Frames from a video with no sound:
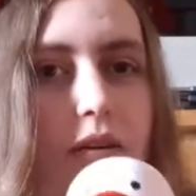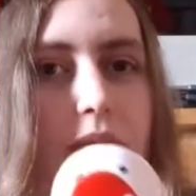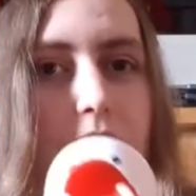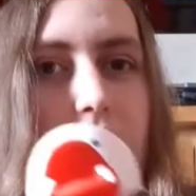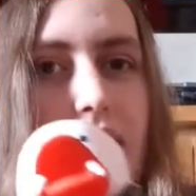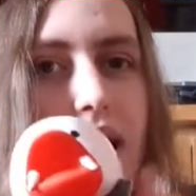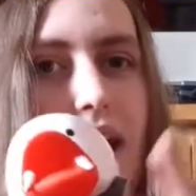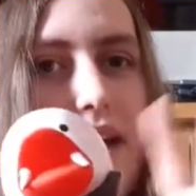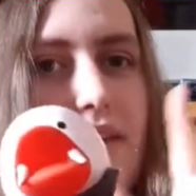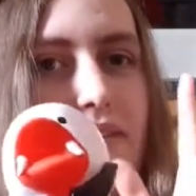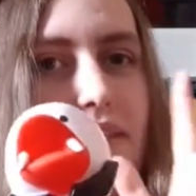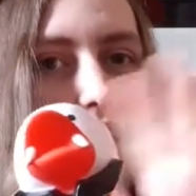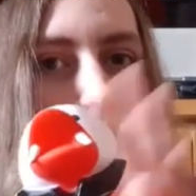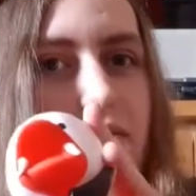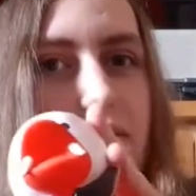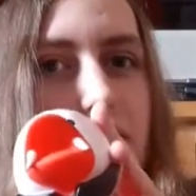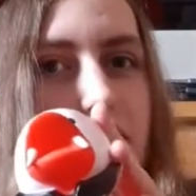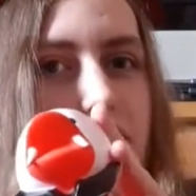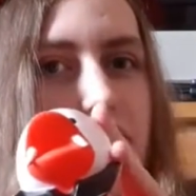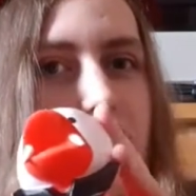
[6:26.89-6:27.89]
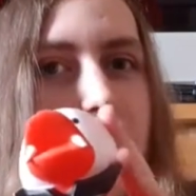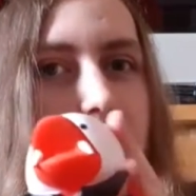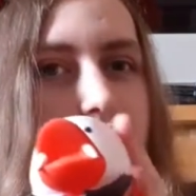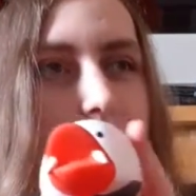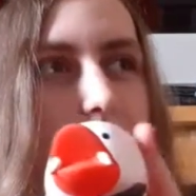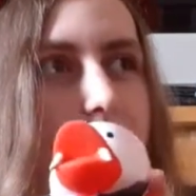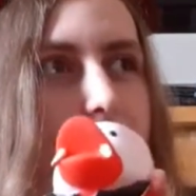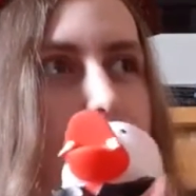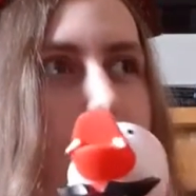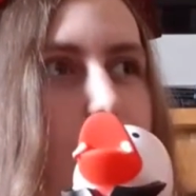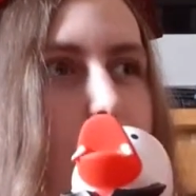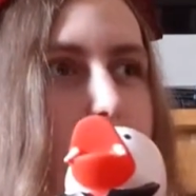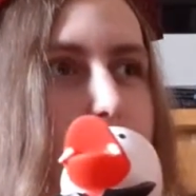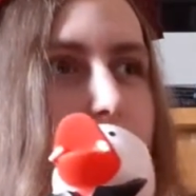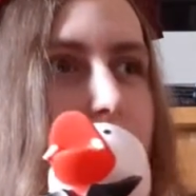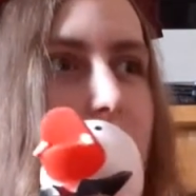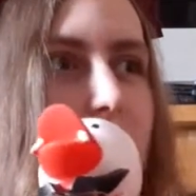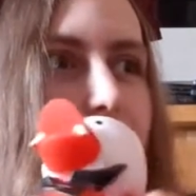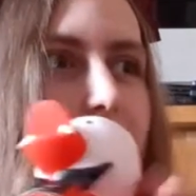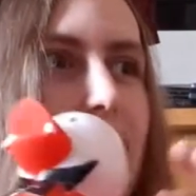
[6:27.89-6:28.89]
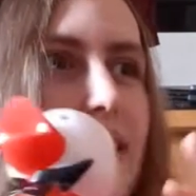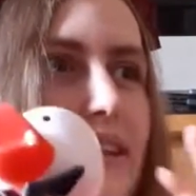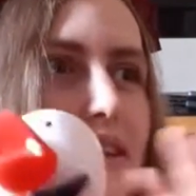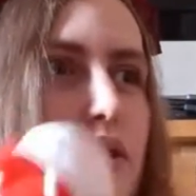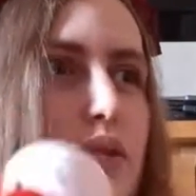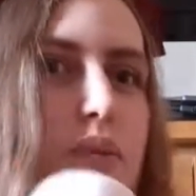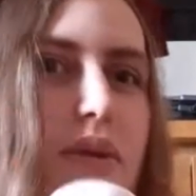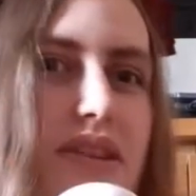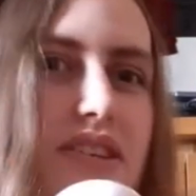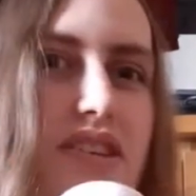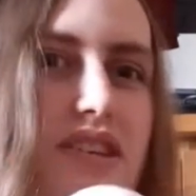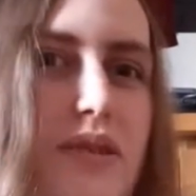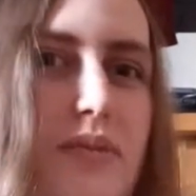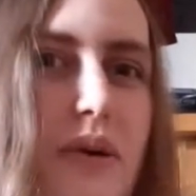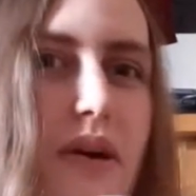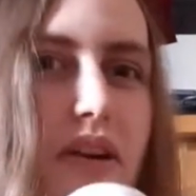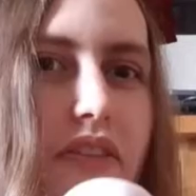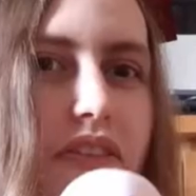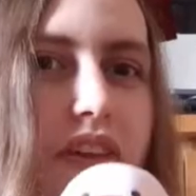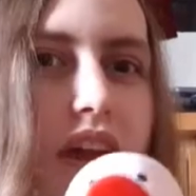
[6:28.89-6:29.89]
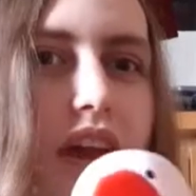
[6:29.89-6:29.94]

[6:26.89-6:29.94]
but I have Count Duckula and I've also got like a little witchy one.